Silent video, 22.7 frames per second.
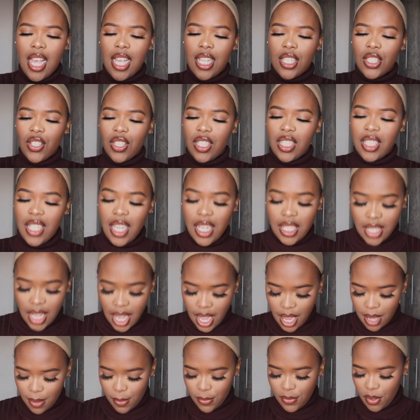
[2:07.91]
it's gonna take
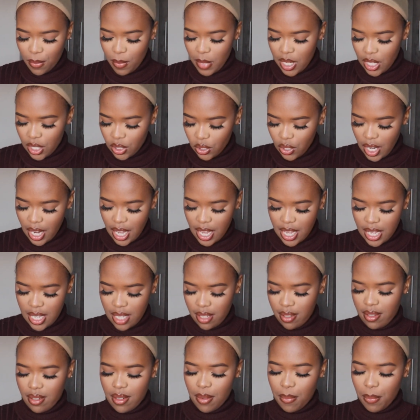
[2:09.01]
time for me to like
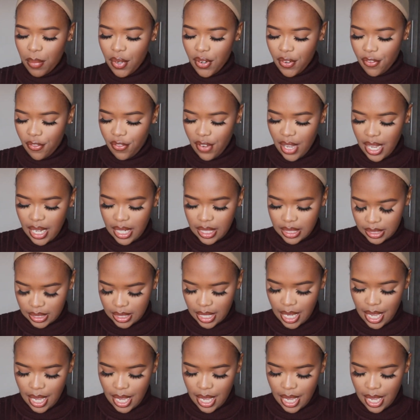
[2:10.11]
perfect